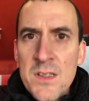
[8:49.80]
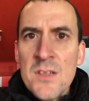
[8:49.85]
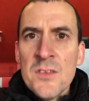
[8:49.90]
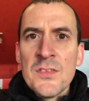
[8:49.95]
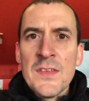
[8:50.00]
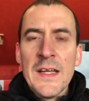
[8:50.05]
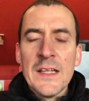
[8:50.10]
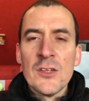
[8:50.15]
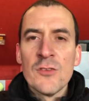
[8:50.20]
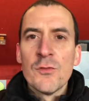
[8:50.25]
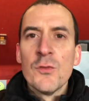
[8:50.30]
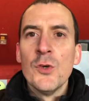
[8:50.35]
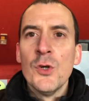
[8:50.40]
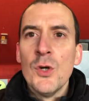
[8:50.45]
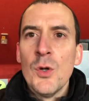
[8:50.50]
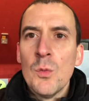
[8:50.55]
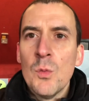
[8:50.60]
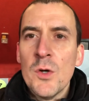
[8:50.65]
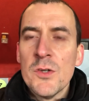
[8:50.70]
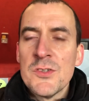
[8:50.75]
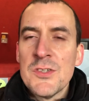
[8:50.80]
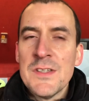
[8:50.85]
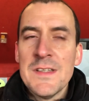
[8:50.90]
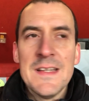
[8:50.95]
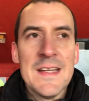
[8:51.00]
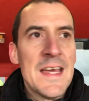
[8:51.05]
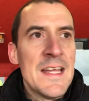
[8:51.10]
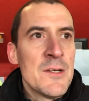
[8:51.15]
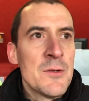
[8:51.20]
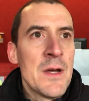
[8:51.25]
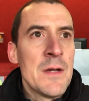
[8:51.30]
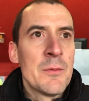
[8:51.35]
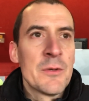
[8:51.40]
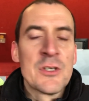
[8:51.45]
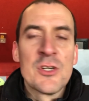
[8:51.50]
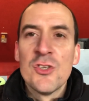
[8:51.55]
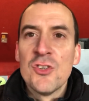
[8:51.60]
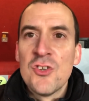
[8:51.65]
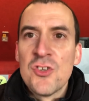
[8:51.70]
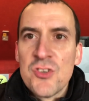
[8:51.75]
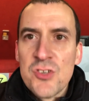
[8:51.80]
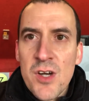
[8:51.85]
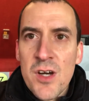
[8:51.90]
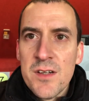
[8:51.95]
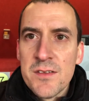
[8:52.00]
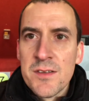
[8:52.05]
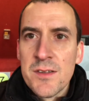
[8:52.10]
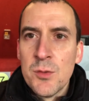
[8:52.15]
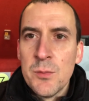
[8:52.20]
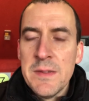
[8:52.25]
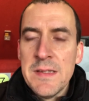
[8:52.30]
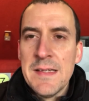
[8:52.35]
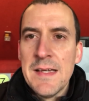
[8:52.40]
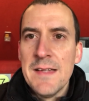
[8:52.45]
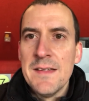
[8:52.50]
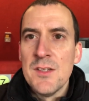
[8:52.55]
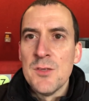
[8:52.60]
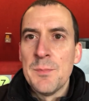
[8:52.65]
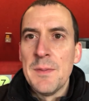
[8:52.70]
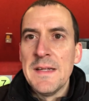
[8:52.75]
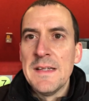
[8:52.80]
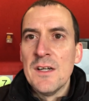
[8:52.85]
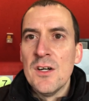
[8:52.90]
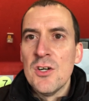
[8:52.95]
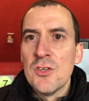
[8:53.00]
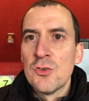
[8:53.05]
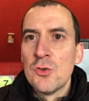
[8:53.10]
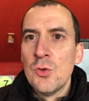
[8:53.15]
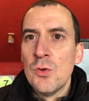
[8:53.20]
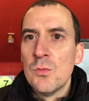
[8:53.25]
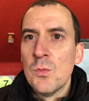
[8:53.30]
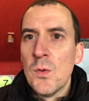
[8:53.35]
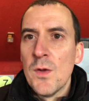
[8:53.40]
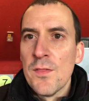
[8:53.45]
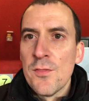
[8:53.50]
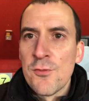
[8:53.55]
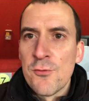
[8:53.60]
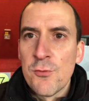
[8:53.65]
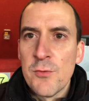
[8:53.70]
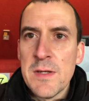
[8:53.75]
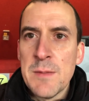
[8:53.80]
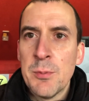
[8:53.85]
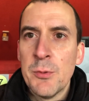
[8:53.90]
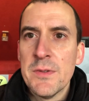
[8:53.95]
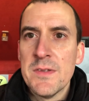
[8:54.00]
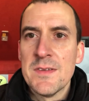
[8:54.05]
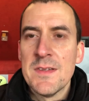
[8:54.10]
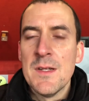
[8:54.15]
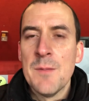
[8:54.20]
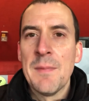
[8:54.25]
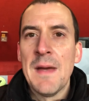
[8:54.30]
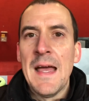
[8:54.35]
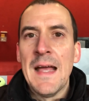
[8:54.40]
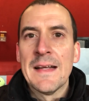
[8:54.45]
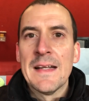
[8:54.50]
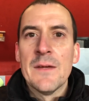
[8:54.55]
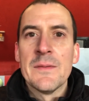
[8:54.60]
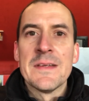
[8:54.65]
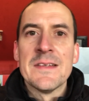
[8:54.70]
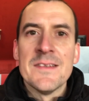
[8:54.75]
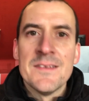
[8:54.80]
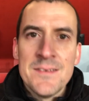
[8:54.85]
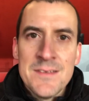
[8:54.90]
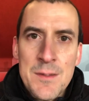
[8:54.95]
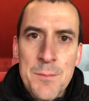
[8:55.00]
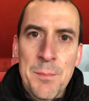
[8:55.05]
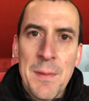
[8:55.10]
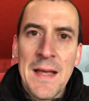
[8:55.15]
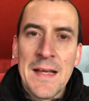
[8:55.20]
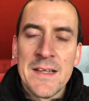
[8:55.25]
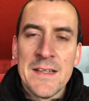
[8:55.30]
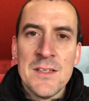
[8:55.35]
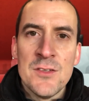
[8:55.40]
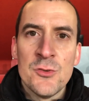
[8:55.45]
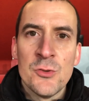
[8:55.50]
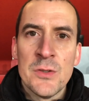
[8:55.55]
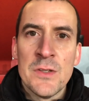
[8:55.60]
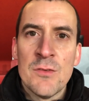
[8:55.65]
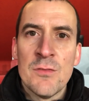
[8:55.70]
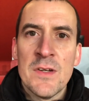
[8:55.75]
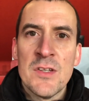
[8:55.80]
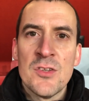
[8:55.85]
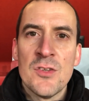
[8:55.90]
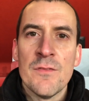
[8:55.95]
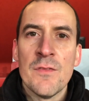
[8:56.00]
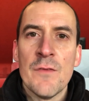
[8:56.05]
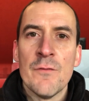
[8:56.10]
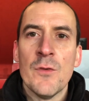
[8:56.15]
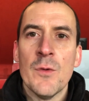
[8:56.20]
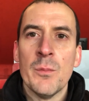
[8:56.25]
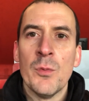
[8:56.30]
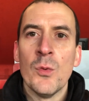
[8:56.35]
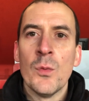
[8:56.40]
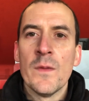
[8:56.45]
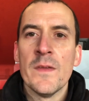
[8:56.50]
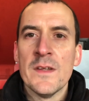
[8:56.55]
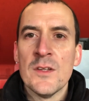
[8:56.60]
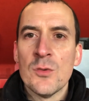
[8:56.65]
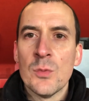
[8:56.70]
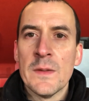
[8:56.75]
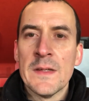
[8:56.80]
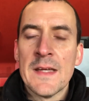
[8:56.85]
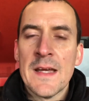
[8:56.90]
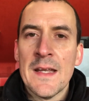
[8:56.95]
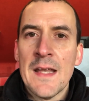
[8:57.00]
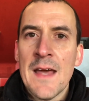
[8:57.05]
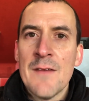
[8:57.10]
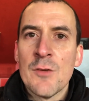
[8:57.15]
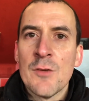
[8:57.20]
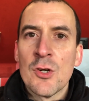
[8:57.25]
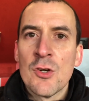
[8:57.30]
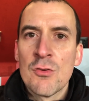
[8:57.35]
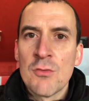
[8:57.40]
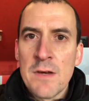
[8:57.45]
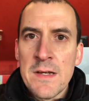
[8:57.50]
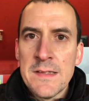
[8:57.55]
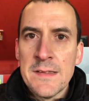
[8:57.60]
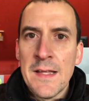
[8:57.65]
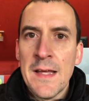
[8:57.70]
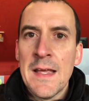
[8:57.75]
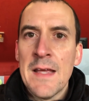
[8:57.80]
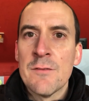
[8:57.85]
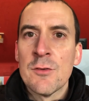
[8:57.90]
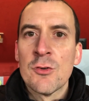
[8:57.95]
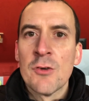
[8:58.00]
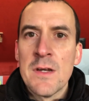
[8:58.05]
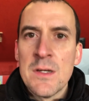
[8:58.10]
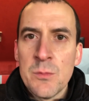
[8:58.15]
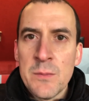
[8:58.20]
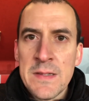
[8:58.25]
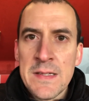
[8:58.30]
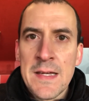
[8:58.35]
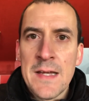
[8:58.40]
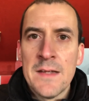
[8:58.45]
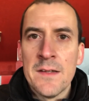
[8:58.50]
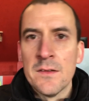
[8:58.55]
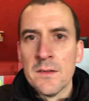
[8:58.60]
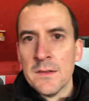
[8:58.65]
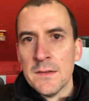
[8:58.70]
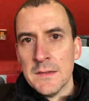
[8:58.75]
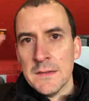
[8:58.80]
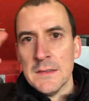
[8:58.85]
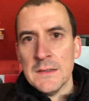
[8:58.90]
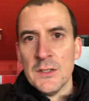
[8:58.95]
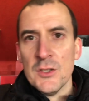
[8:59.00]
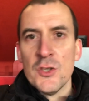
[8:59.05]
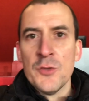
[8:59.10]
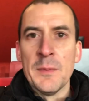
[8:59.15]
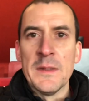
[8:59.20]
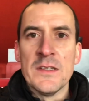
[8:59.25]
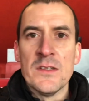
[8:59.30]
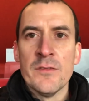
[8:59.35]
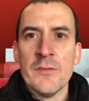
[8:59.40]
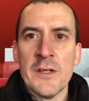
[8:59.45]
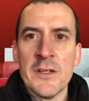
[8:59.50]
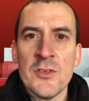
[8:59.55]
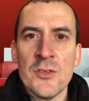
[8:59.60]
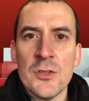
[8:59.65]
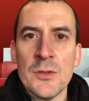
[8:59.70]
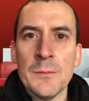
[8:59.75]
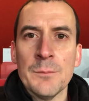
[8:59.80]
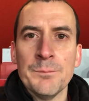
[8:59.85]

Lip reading: thanks for watching. Anyway, what a good start to the weekend it's been. Arsenal have won 3 points in the bag. Now we can sit back and enjoy the rest of the football this weekend. Have a great day, have a great weekend. Speak to you very soon.